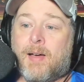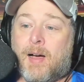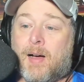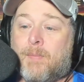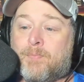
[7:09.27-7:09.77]

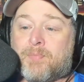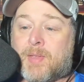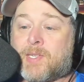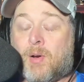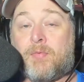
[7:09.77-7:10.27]

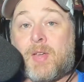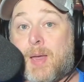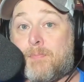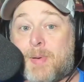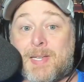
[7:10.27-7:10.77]
So if you
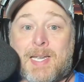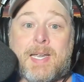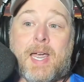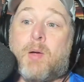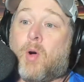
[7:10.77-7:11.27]
get busy,
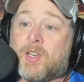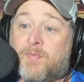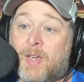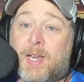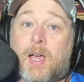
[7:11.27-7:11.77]
can't watch
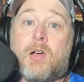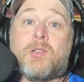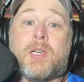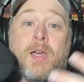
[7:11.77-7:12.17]
videos,